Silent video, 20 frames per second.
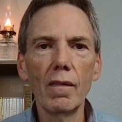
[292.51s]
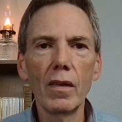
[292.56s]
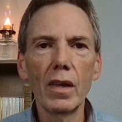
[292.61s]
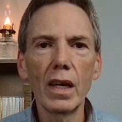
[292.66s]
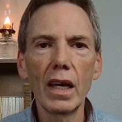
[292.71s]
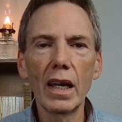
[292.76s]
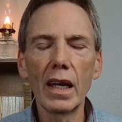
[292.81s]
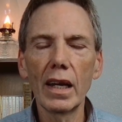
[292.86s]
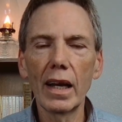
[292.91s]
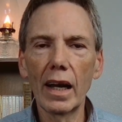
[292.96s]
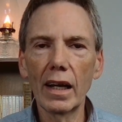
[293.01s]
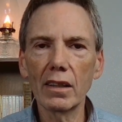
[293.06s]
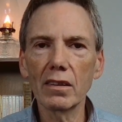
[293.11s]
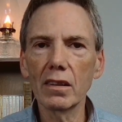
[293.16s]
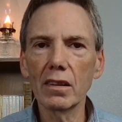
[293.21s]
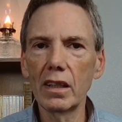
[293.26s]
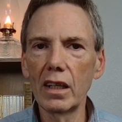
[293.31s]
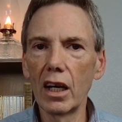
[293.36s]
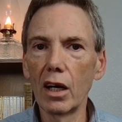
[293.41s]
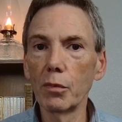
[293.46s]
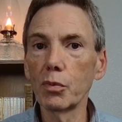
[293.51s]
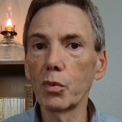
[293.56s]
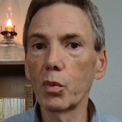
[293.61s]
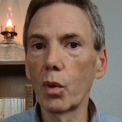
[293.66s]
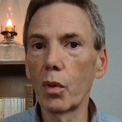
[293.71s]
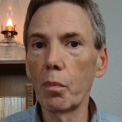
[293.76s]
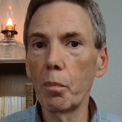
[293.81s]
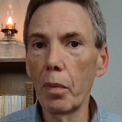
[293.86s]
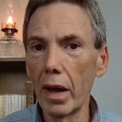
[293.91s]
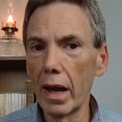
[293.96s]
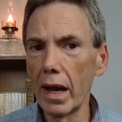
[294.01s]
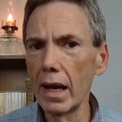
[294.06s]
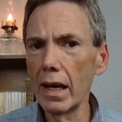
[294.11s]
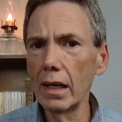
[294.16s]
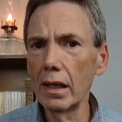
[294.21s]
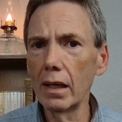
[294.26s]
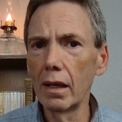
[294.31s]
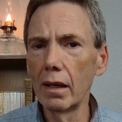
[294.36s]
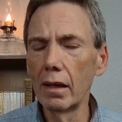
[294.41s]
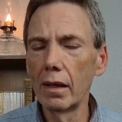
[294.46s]
It actually helps with
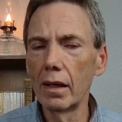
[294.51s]
pain.